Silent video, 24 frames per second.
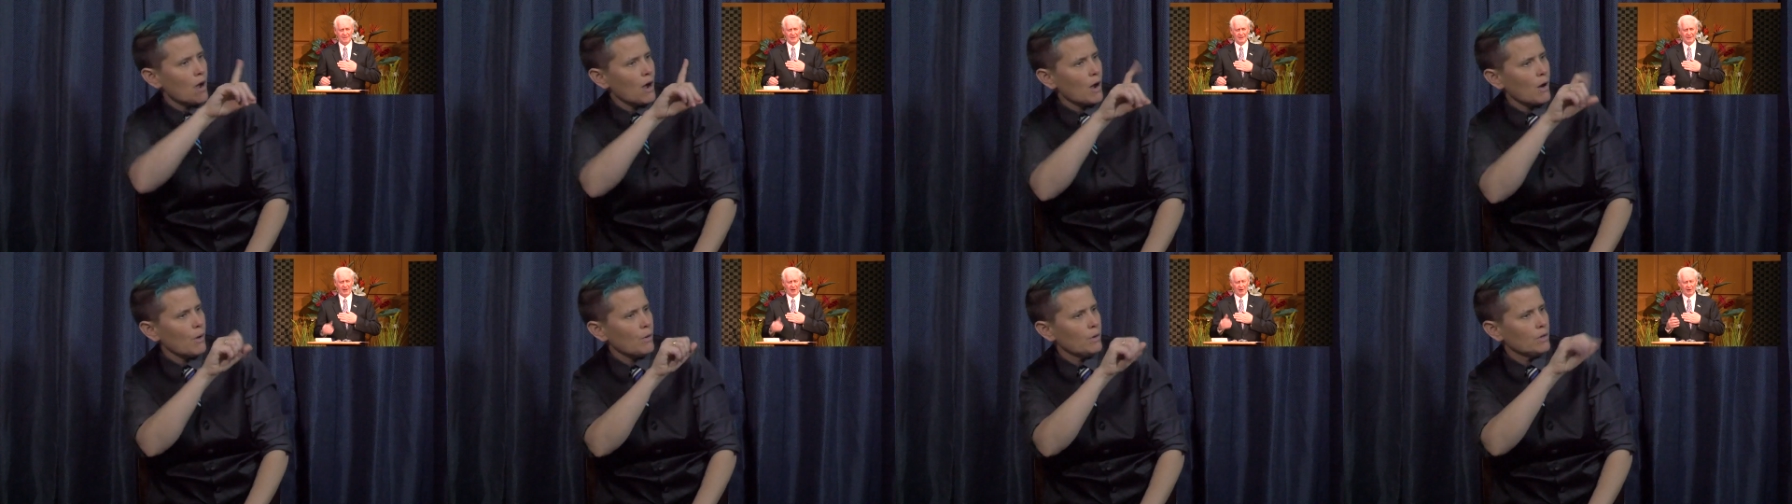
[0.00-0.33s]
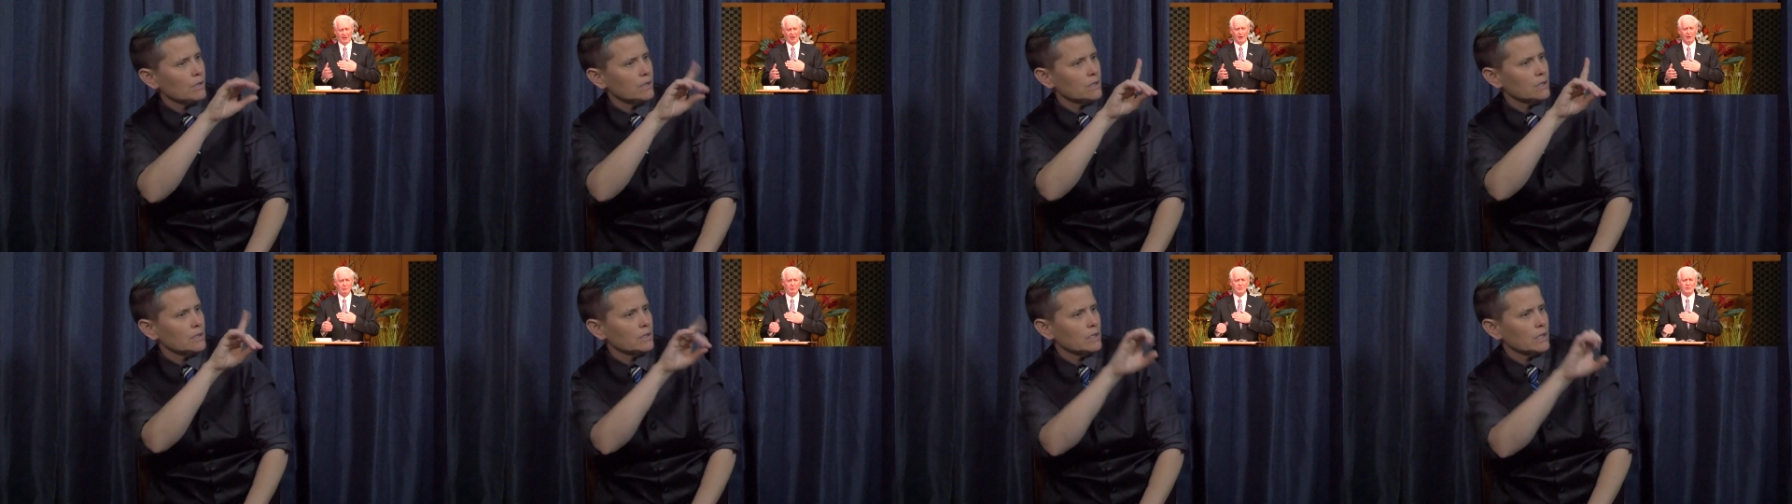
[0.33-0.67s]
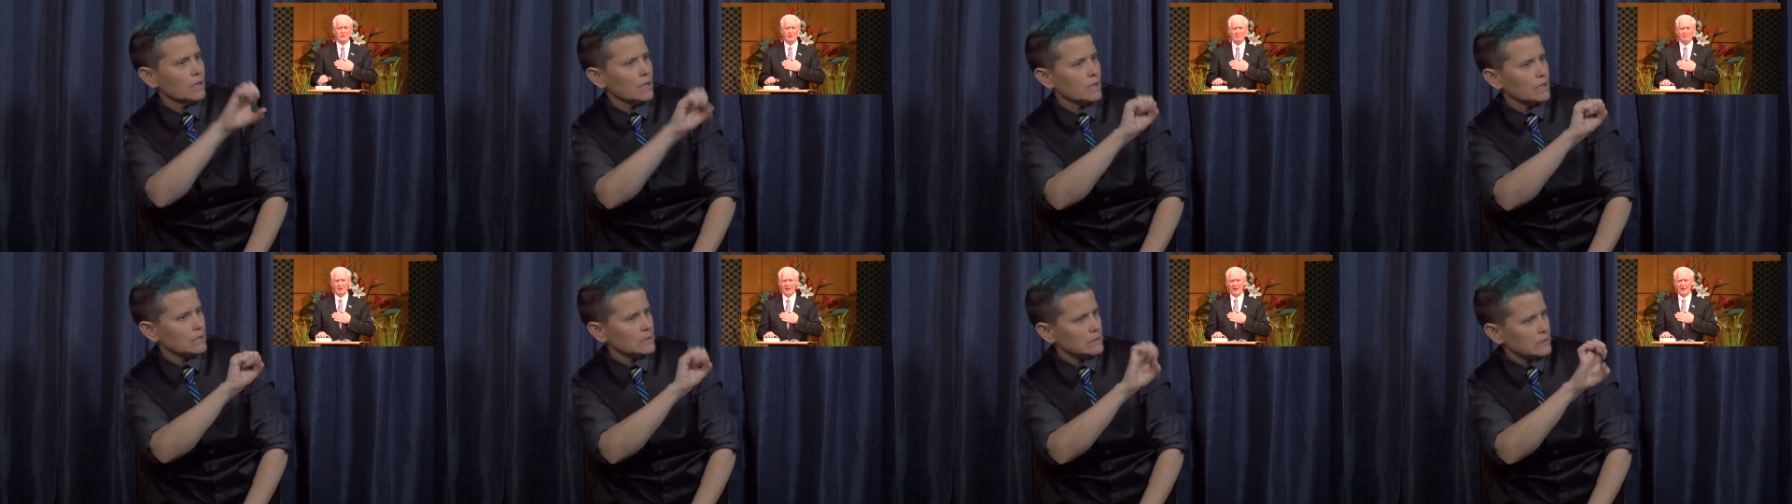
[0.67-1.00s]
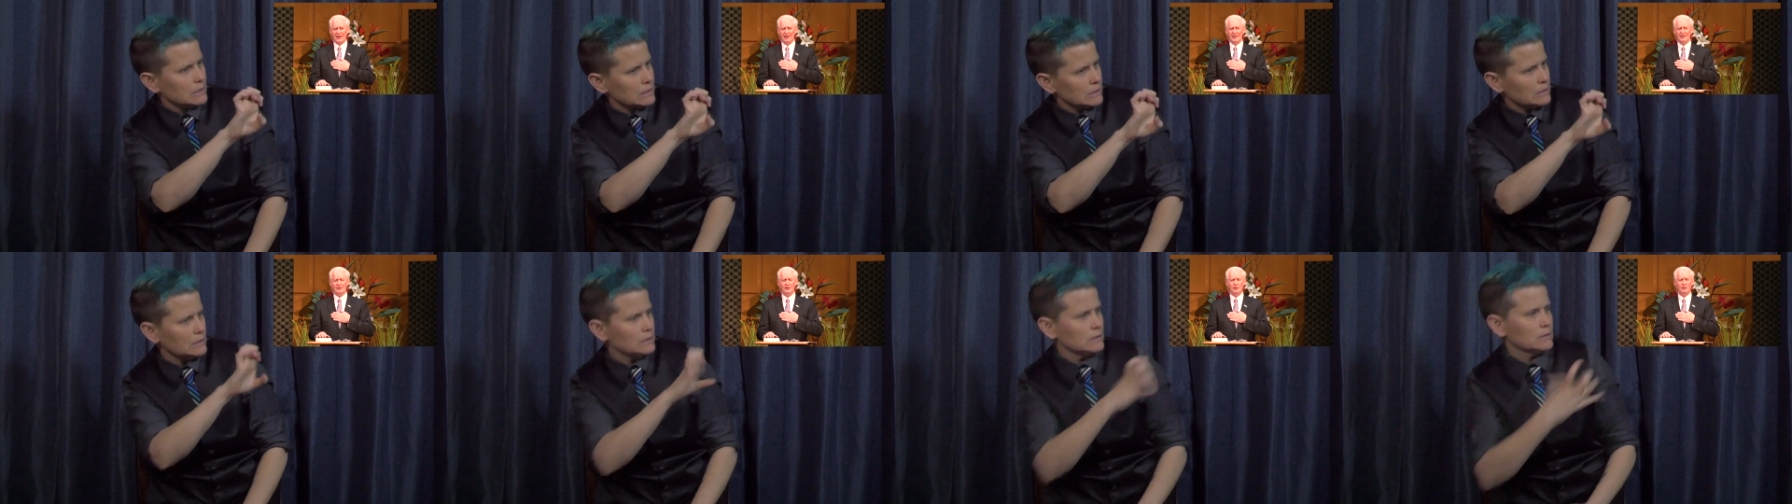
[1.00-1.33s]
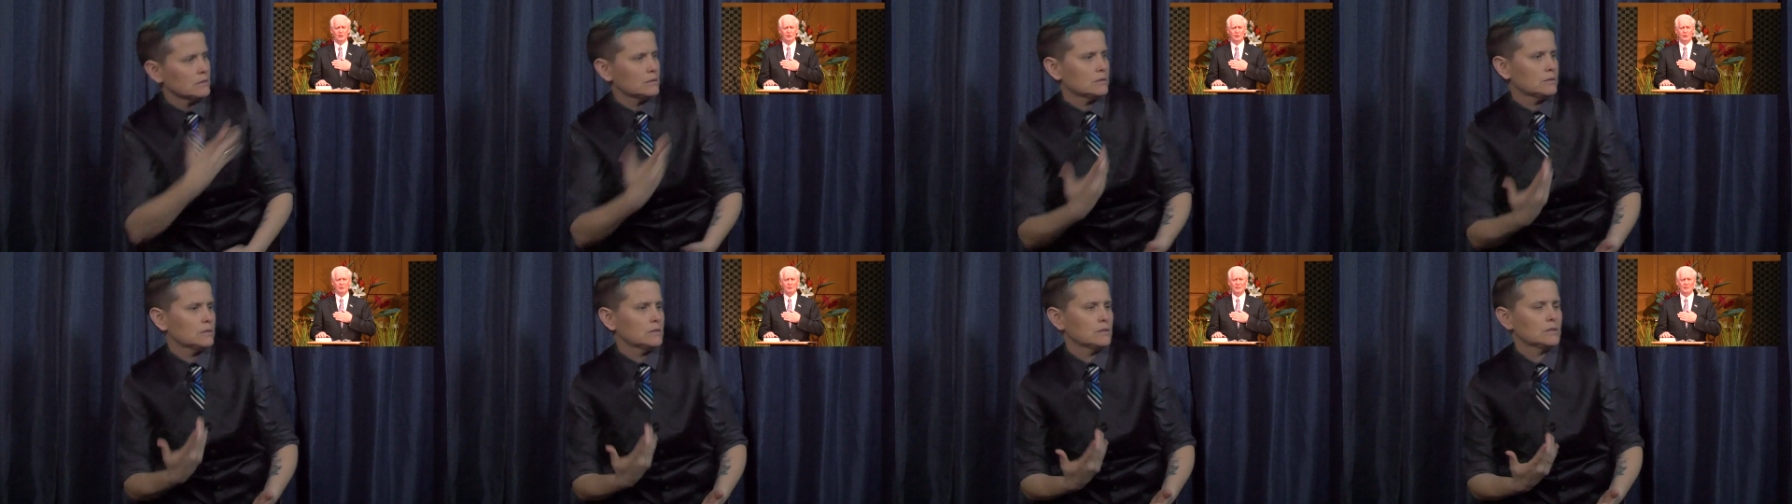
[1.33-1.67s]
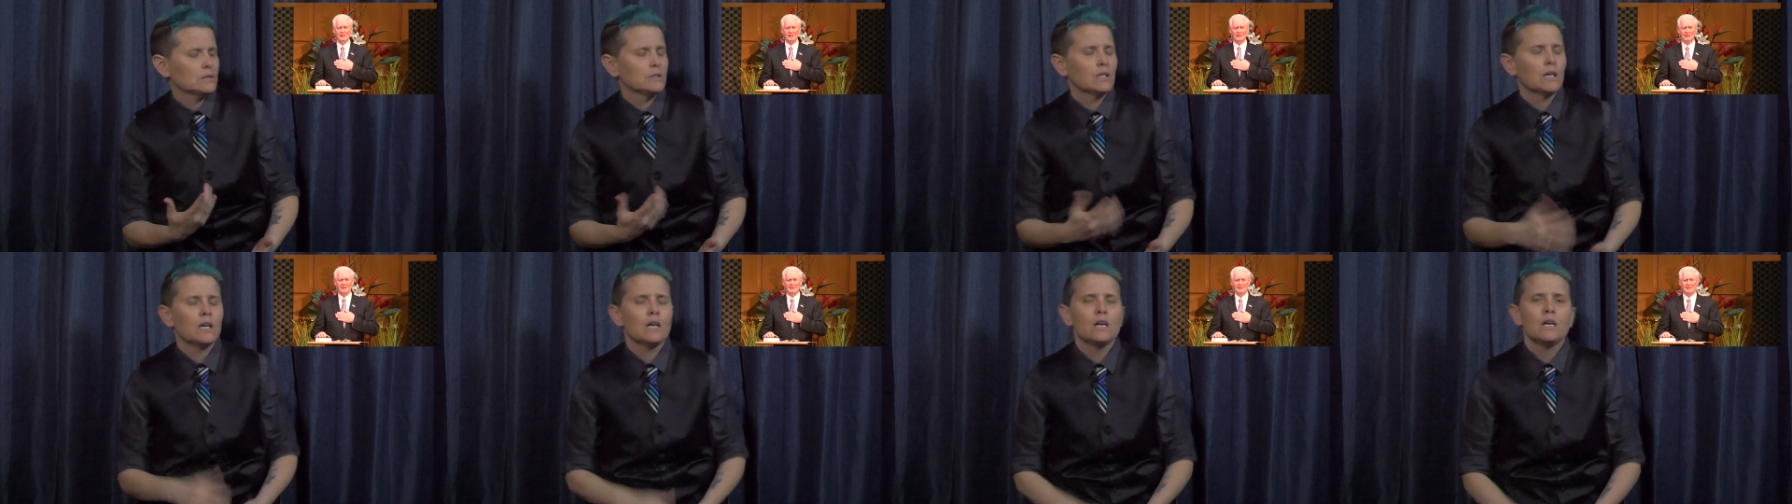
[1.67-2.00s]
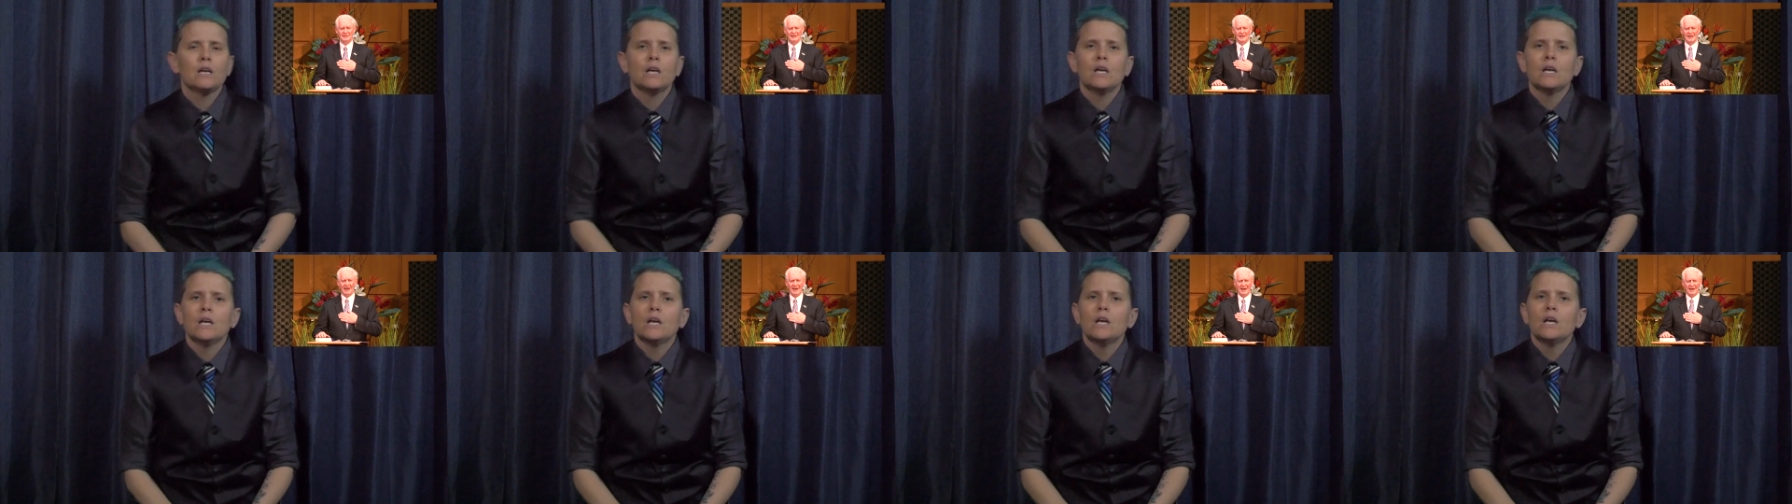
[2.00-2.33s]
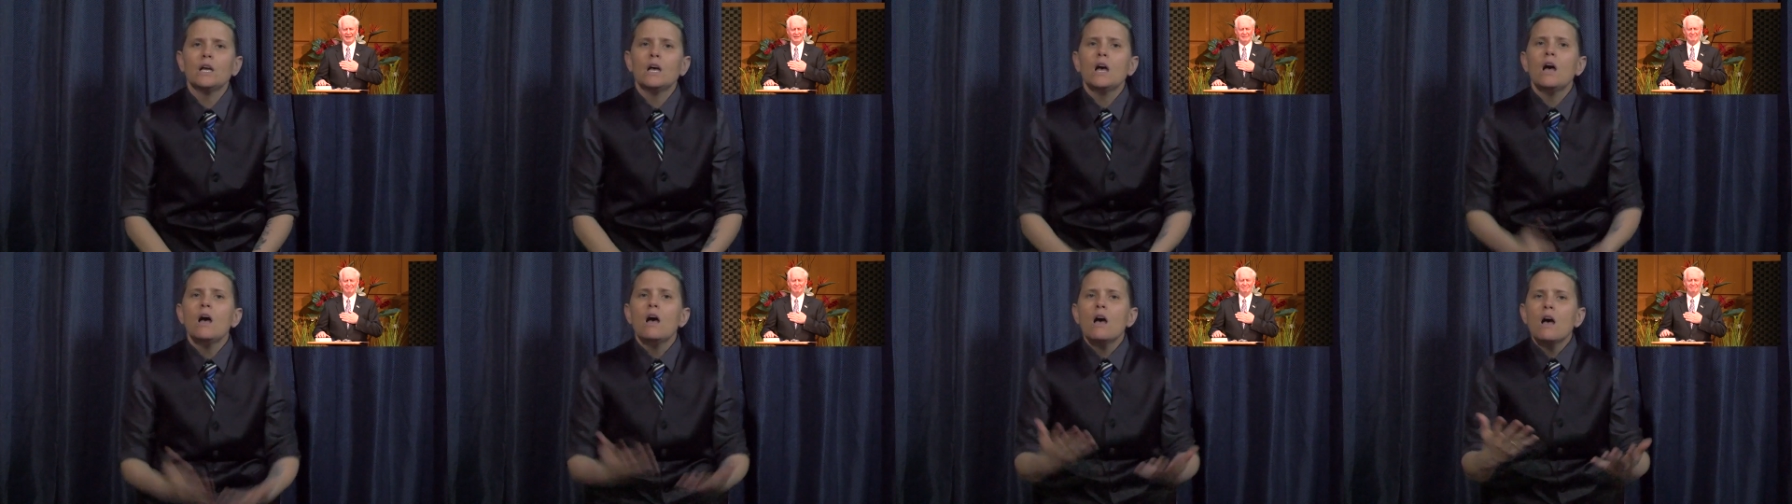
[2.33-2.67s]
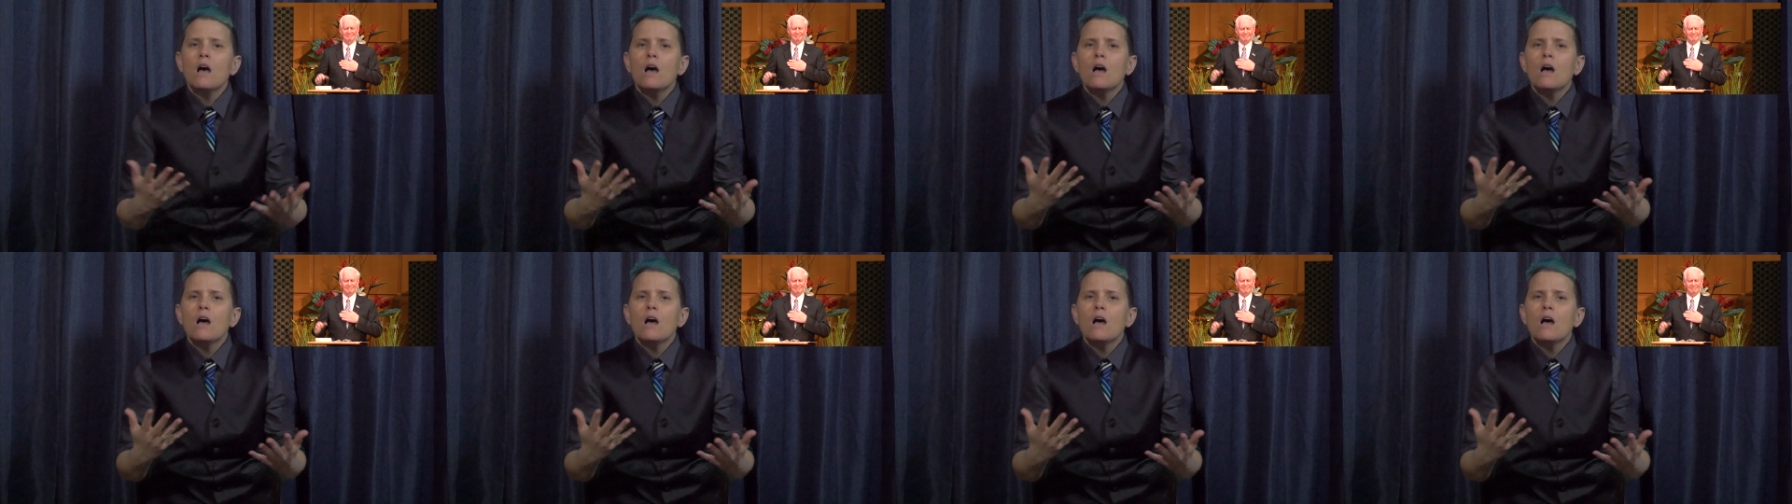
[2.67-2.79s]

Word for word: Now, here was a man who had